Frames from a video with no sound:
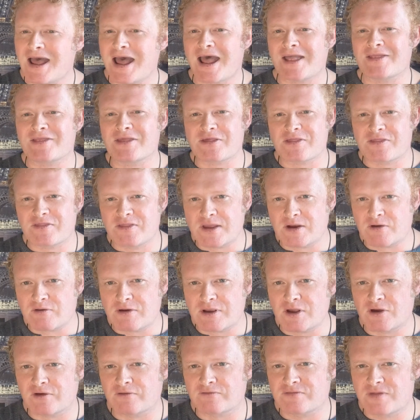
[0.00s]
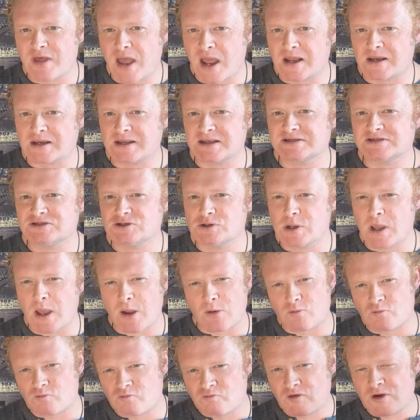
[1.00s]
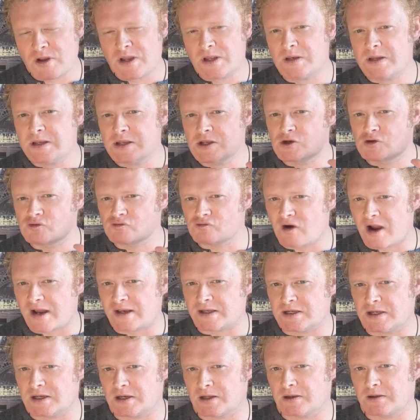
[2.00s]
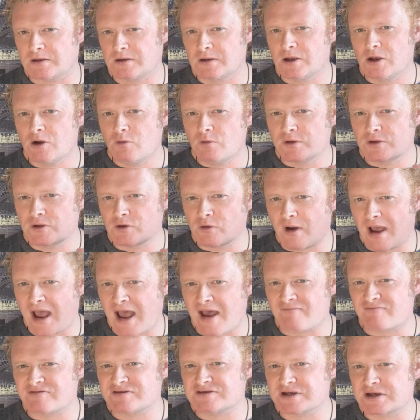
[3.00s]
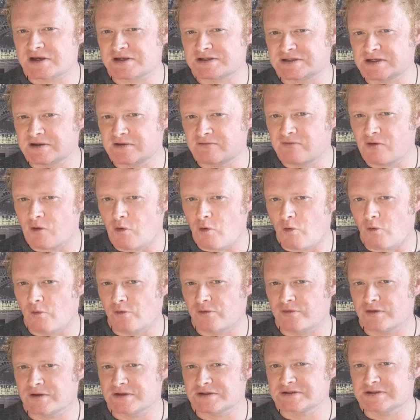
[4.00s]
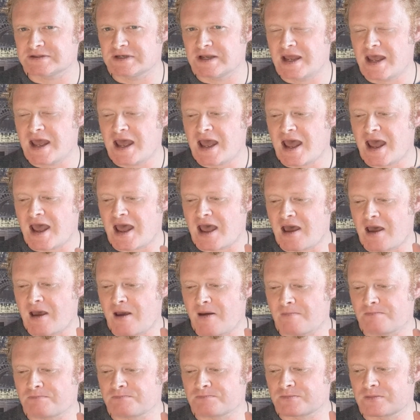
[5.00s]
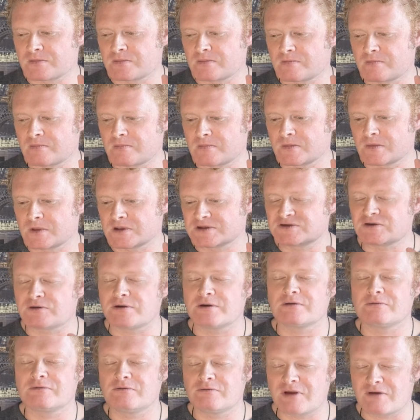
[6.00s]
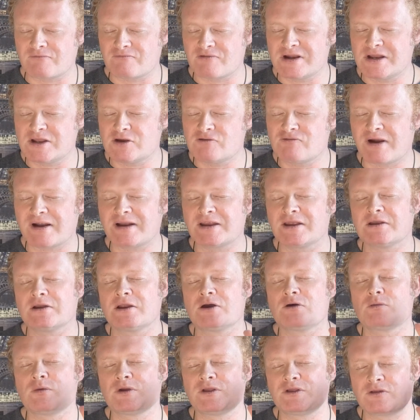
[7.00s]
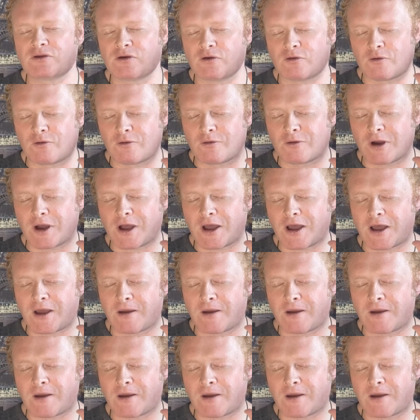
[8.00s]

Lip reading: And the theory of that is you get really granular with your advertising for authors. You get really granular with your